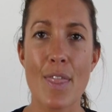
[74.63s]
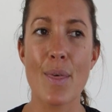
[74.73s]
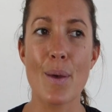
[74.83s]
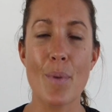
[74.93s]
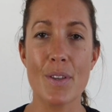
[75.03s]

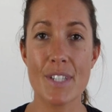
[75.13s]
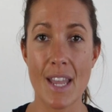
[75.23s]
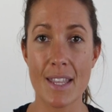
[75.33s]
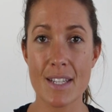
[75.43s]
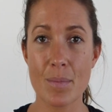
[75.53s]
The most
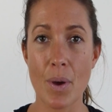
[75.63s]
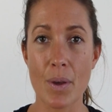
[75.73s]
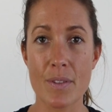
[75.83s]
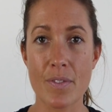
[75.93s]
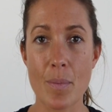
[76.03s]
challenging
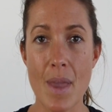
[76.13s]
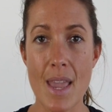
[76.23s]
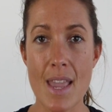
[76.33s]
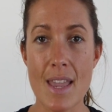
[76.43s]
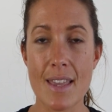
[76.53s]
pose for
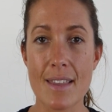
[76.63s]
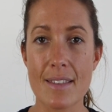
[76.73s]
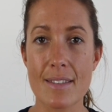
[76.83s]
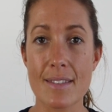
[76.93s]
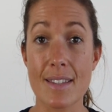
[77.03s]
me
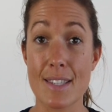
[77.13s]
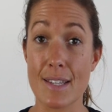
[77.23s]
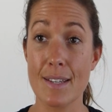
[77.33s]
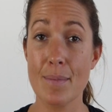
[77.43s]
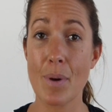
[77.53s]
is
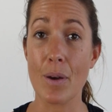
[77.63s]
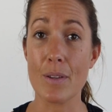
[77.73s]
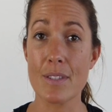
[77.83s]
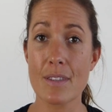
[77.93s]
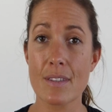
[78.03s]
lizard
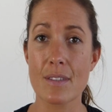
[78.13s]
pose.